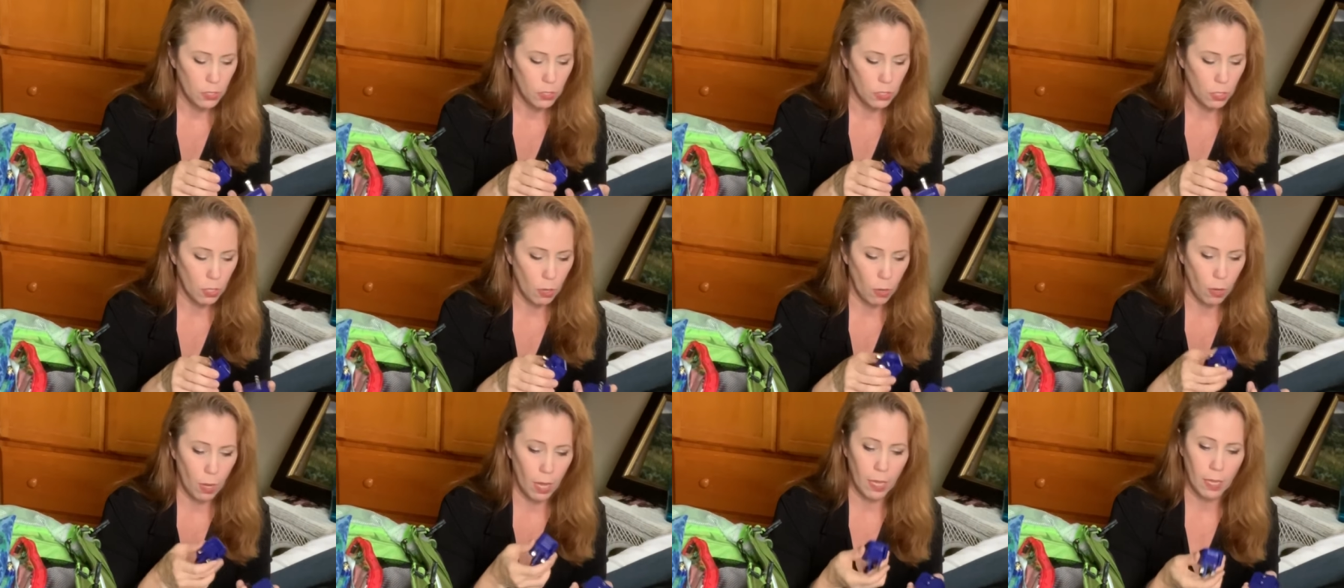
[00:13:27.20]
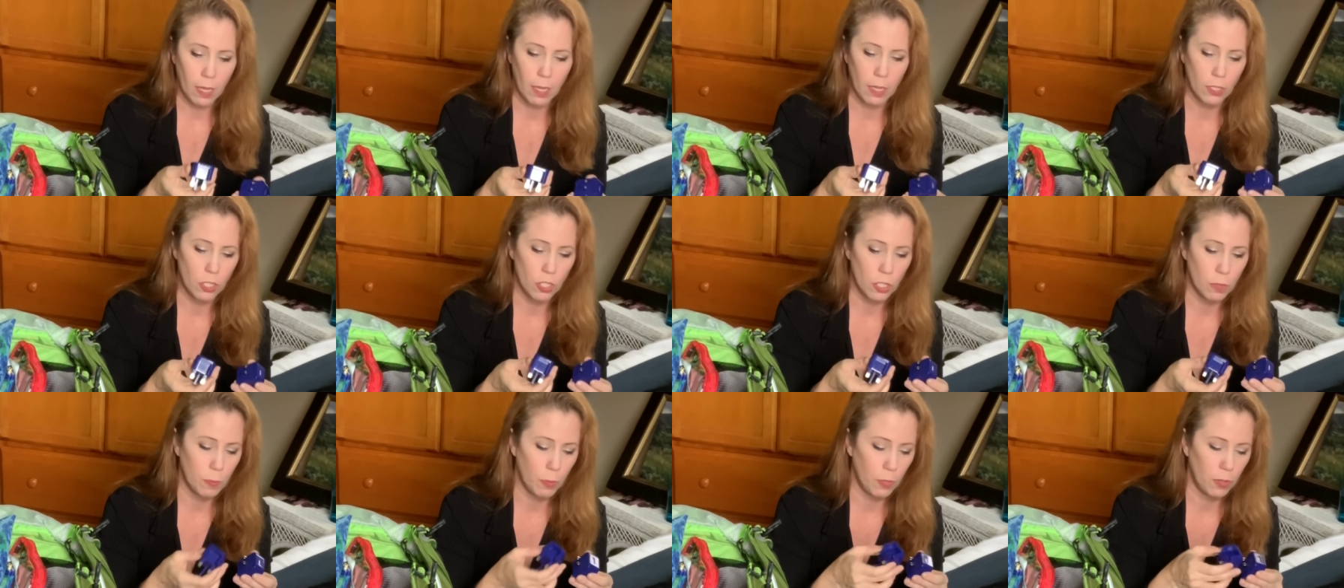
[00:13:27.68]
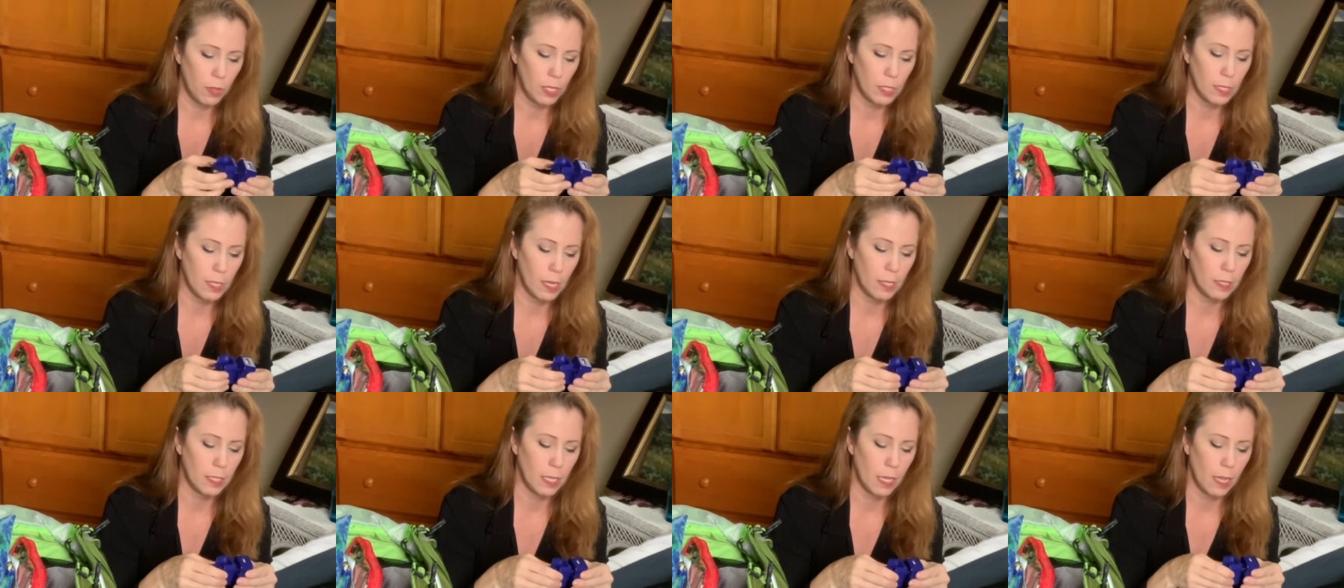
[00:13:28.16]
So I can just put
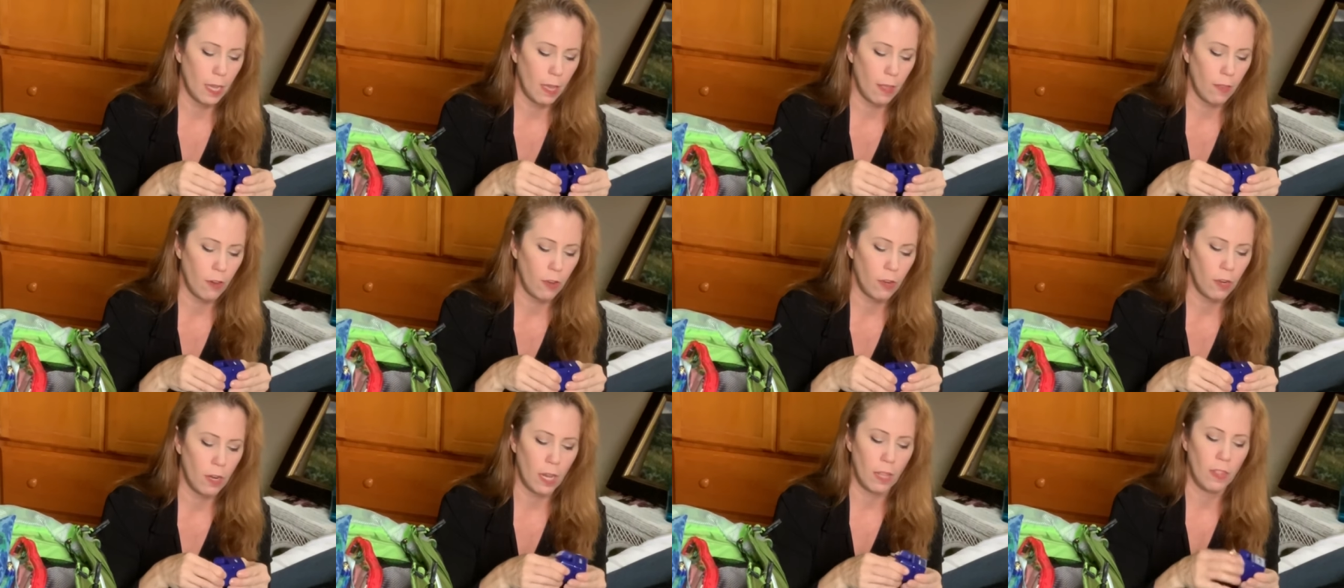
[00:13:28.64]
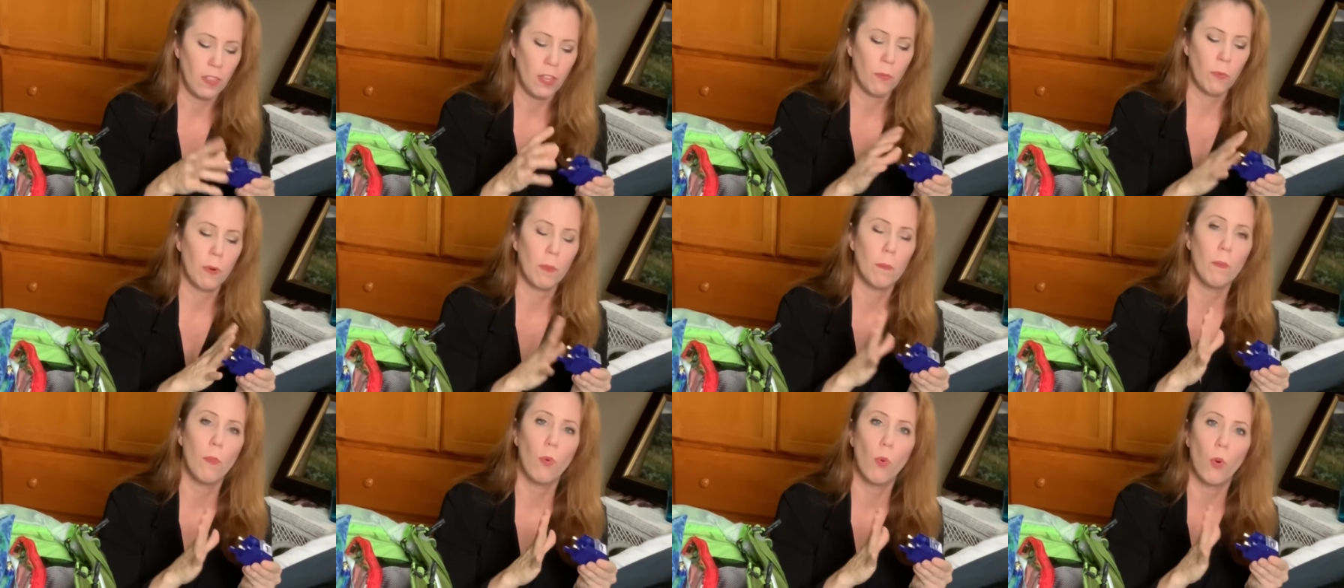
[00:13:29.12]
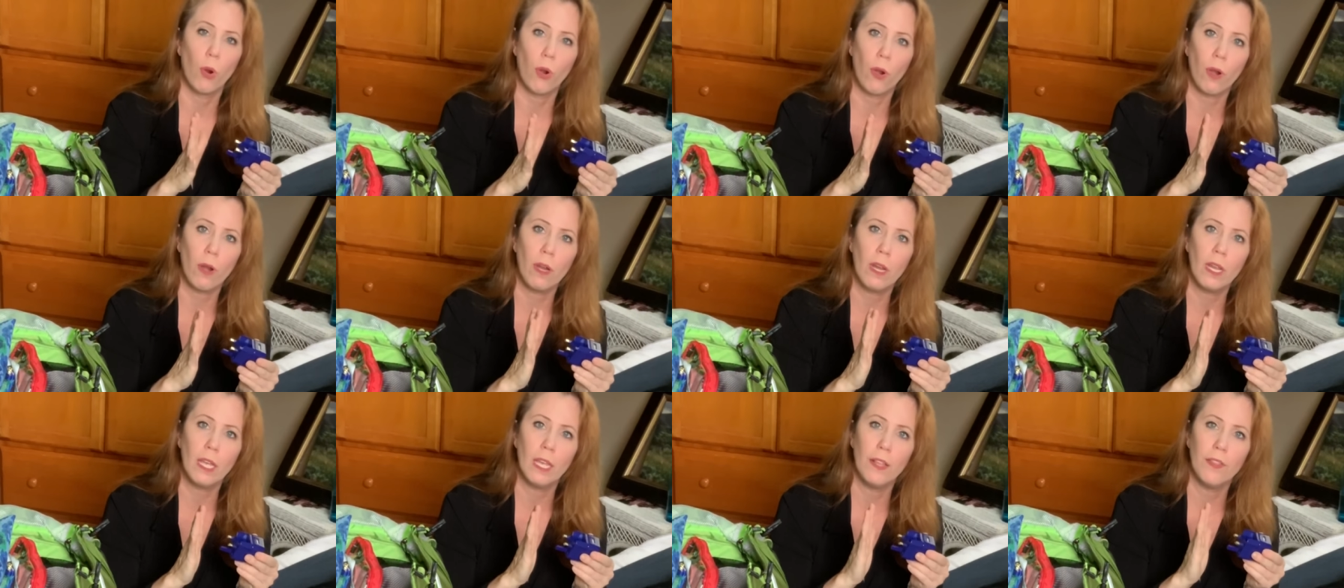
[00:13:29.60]
these all together. And there were
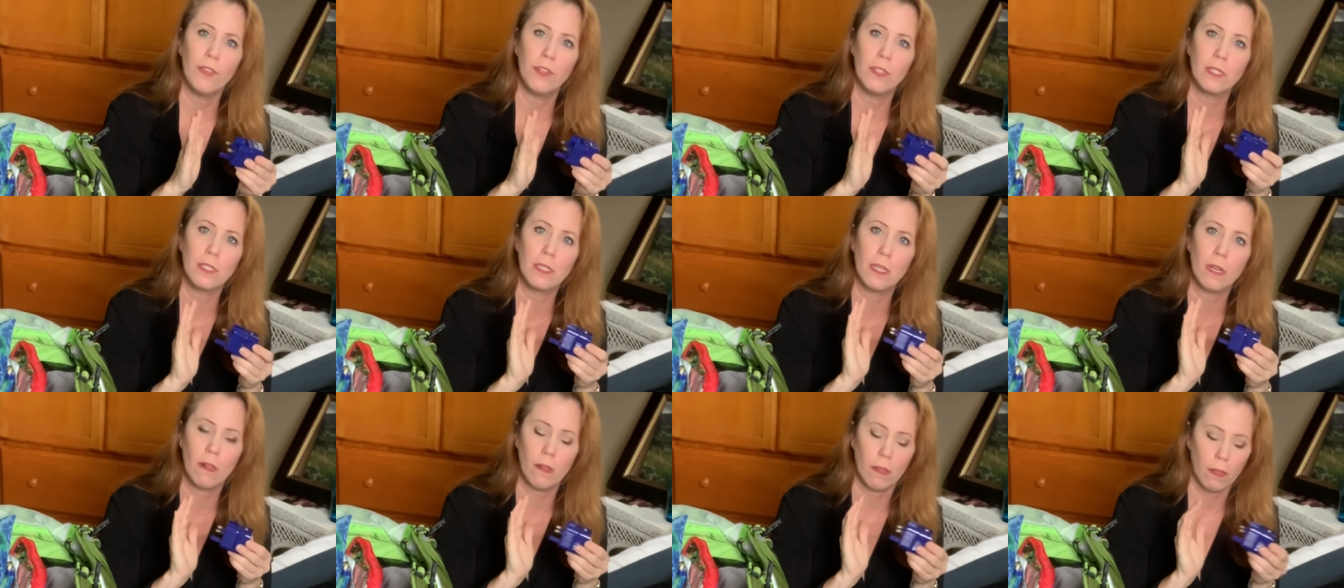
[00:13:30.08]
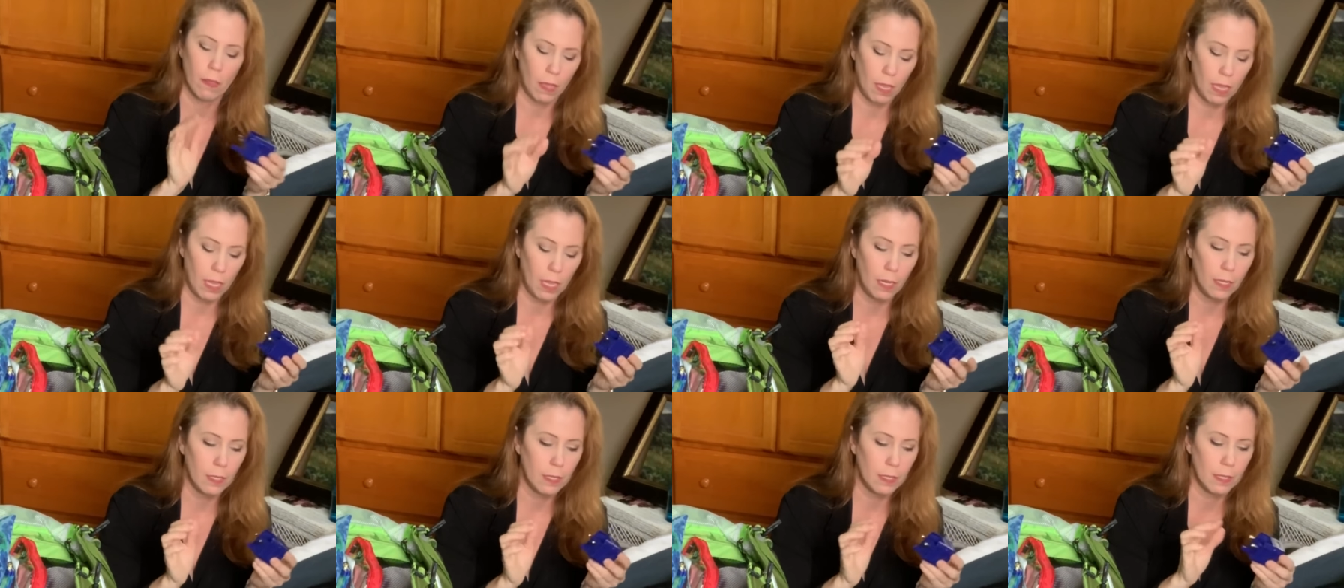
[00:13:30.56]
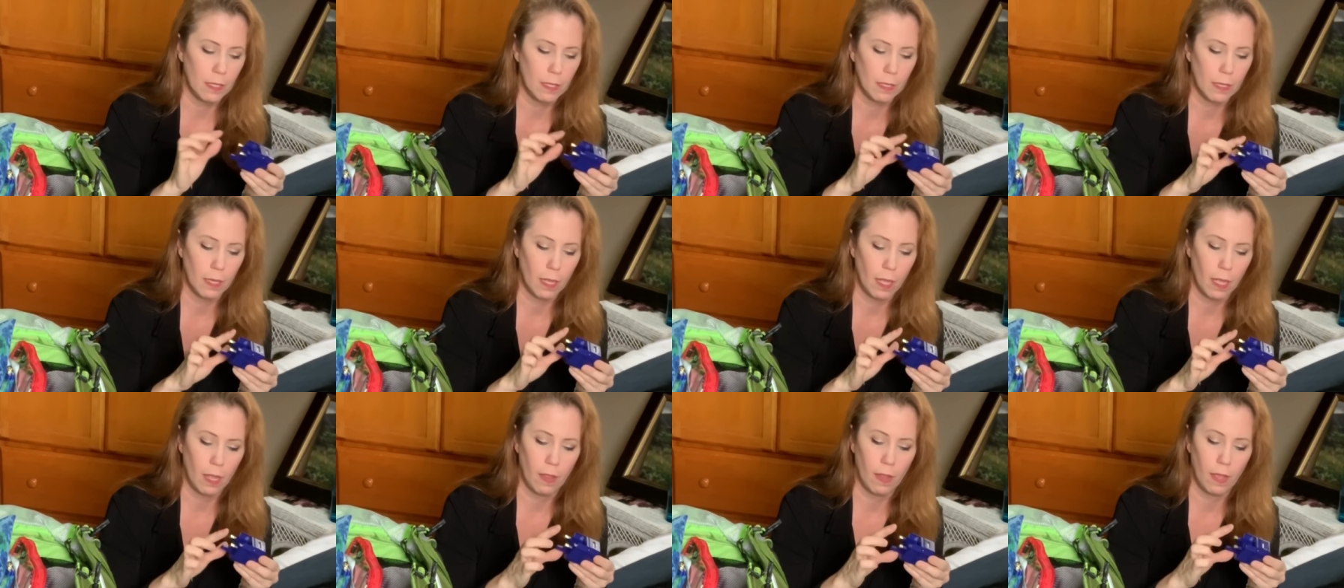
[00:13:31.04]
more in this little kit,
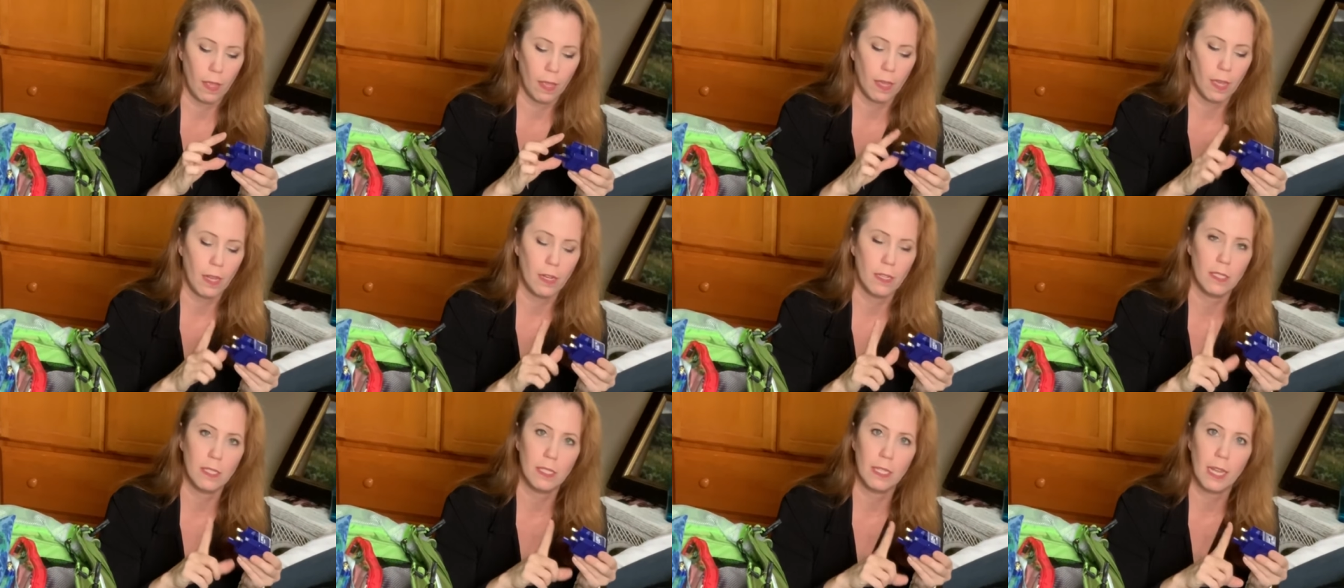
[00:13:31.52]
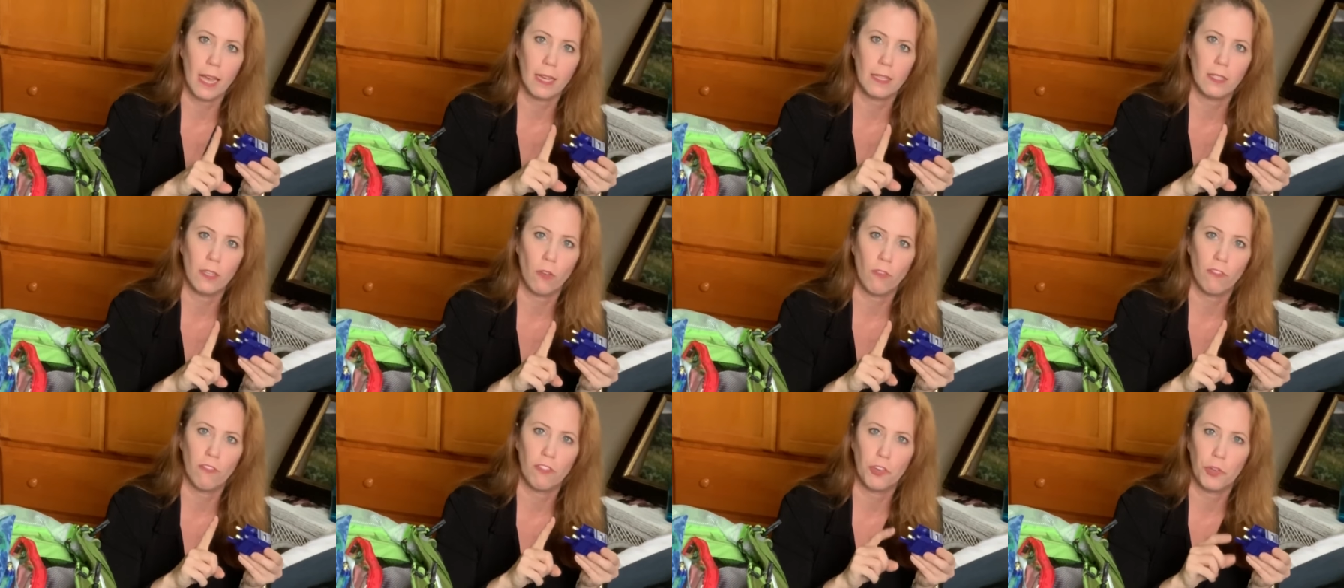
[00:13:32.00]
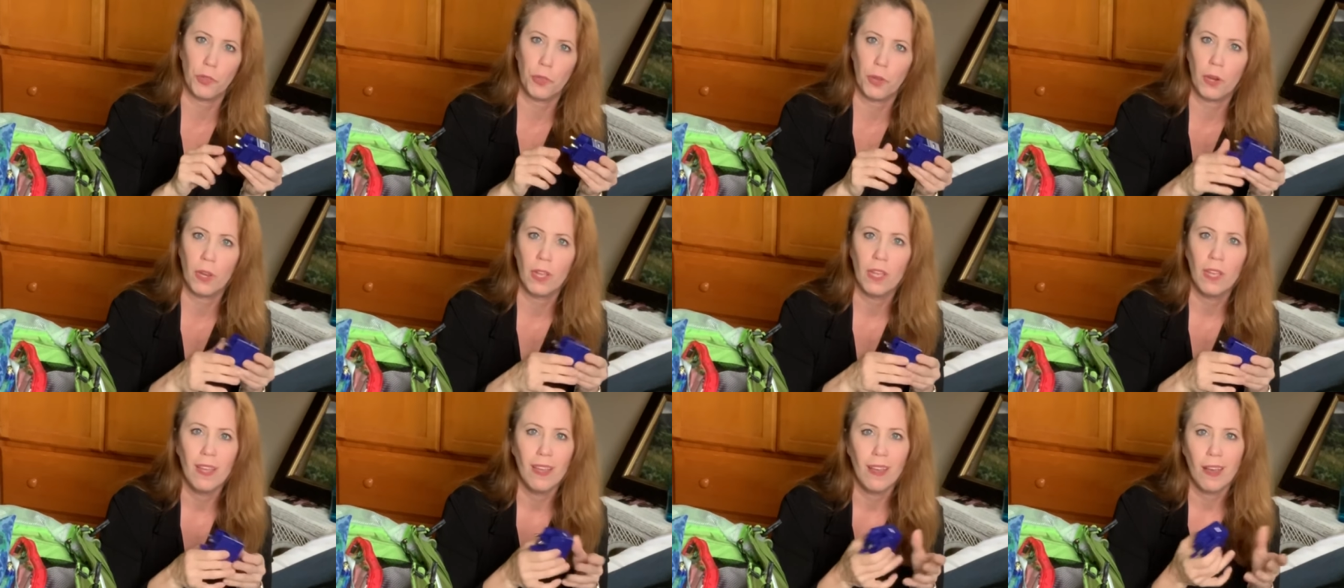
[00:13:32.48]
and they kind of stacked out
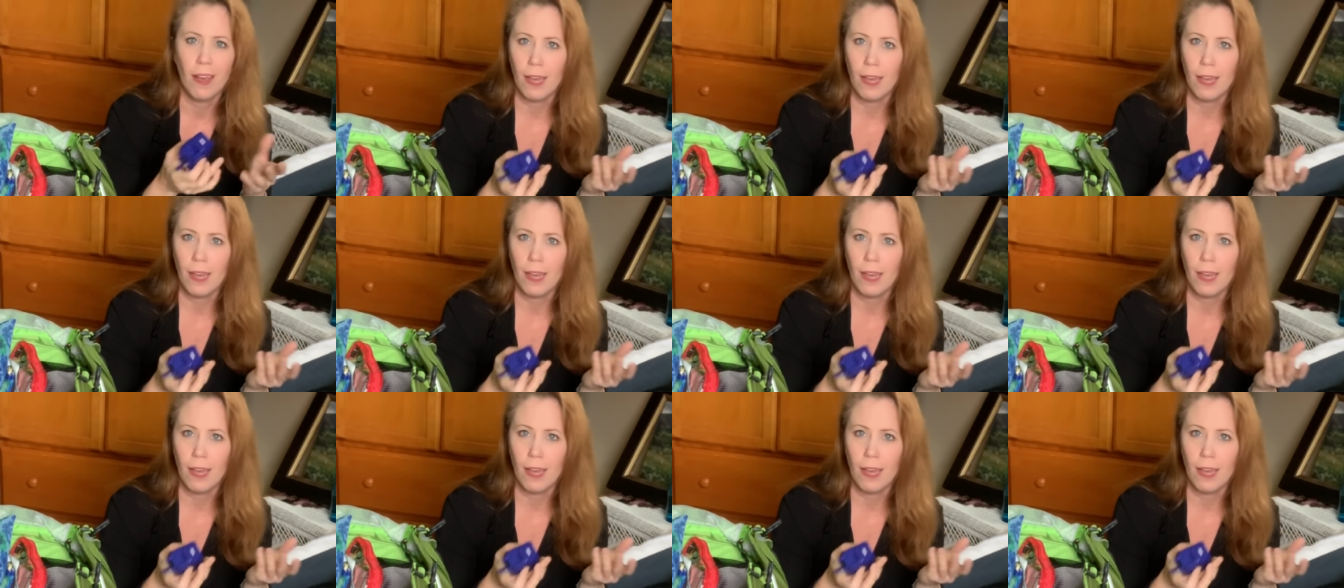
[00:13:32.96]
further.